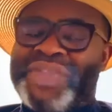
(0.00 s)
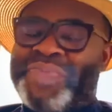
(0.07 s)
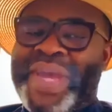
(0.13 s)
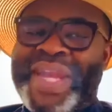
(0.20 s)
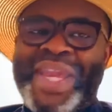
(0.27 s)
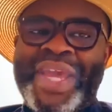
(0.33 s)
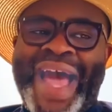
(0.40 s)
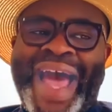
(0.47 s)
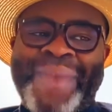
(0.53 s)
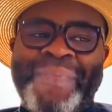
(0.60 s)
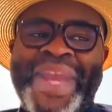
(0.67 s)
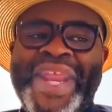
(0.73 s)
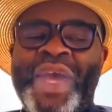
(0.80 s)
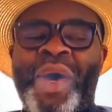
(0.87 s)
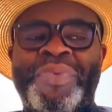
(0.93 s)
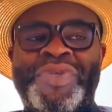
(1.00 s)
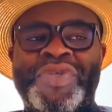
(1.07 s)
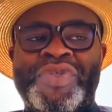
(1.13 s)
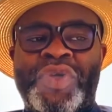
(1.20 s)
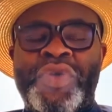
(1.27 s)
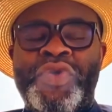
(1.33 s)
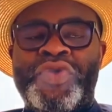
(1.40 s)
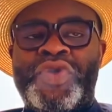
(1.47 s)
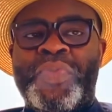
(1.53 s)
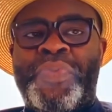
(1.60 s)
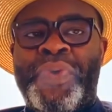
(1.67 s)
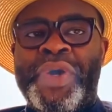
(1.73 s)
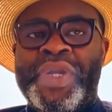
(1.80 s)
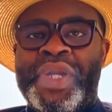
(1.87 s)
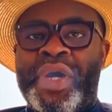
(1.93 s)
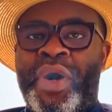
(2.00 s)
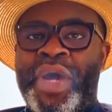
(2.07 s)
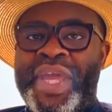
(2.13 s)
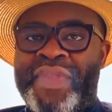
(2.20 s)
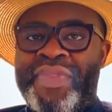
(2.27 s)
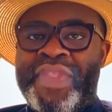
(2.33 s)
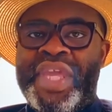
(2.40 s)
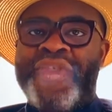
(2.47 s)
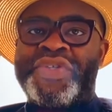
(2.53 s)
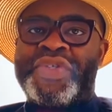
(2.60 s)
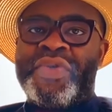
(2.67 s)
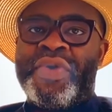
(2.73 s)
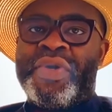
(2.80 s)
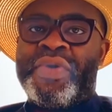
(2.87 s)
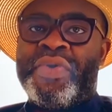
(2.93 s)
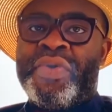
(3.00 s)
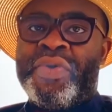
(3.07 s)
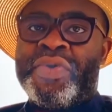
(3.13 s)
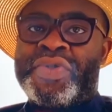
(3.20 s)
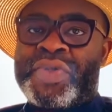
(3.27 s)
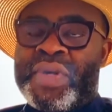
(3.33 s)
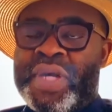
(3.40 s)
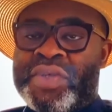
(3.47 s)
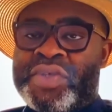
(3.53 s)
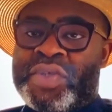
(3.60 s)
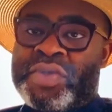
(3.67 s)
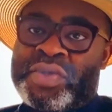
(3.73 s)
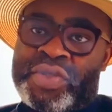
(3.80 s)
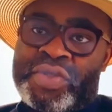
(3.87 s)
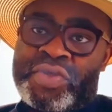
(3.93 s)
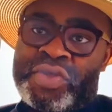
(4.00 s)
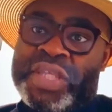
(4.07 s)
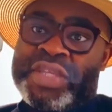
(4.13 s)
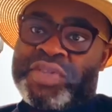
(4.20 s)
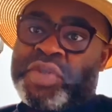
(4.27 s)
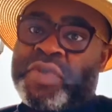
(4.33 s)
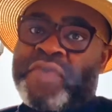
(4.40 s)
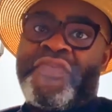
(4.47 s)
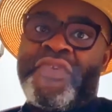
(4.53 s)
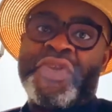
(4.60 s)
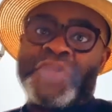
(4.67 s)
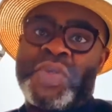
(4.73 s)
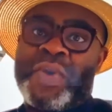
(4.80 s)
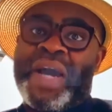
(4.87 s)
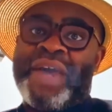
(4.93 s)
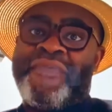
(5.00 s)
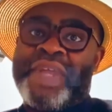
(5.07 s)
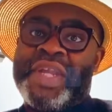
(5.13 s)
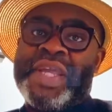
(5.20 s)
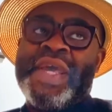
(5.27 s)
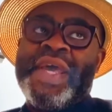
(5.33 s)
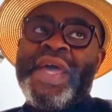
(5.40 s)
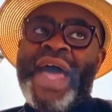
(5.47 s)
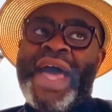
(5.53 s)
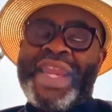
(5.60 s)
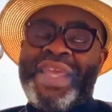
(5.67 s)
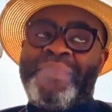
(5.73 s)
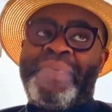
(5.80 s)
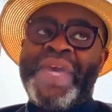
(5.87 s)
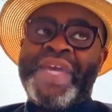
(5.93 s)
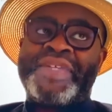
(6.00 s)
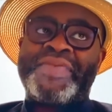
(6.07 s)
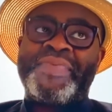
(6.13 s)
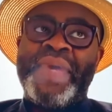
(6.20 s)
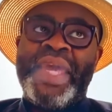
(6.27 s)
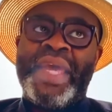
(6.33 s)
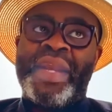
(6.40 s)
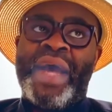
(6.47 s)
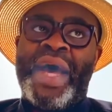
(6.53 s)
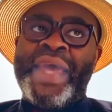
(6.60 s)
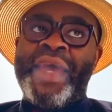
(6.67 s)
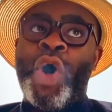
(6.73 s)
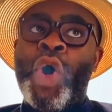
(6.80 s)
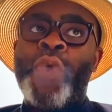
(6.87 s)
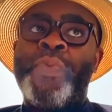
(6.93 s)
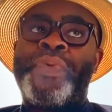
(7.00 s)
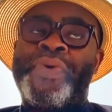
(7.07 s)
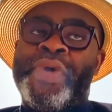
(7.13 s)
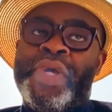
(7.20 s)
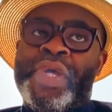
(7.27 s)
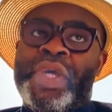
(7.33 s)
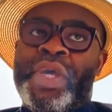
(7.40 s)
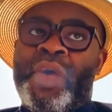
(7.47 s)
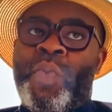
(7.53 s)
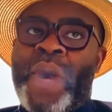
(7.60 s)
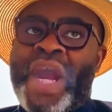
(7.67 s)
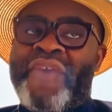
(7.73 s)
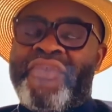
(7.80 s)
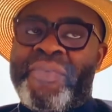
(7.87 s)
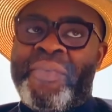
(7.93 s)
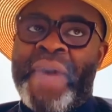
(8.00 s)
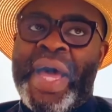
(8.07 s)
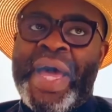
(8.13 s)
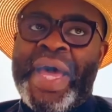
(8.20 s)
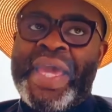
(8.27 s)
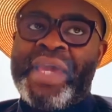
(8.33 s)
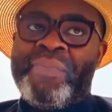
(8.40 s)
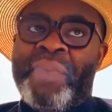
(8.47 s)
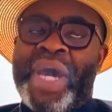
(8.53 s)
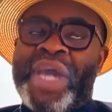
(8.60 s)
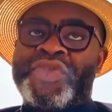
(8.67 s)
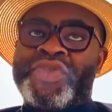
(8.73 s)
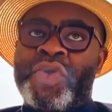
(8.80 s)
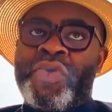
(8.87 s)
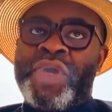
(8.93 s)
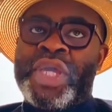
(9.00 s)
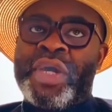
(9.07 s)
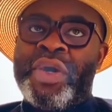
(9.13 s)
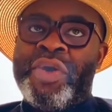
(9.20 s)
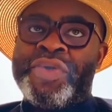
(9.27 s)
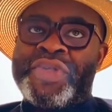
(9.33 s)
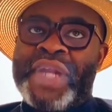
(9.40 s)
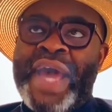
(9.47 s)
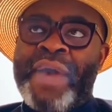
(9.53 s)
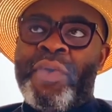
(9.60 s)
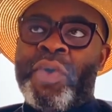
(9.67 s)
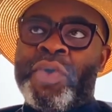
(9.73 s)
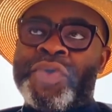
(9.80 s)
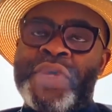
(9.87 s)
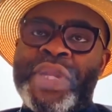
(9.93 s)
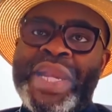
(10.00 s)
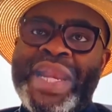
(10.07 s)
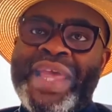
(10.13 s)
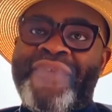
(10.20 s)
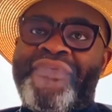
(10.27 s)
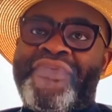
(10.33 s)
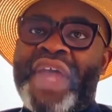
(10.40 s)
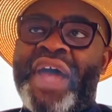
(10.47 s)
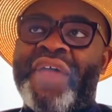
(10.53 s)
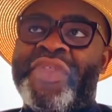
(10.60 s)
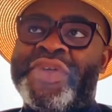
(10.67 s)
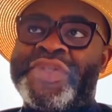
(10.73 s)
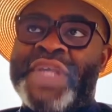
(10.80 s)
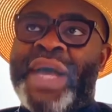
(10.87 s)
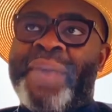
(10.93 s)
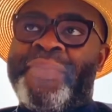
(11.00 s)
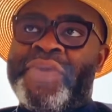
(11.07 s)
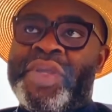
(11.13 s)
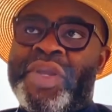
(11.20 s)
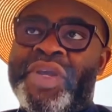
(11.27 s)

had many options on who to put in the issue and who should photograph it, and he picked me. And I hope wherever my story goes, that I will also lift others up.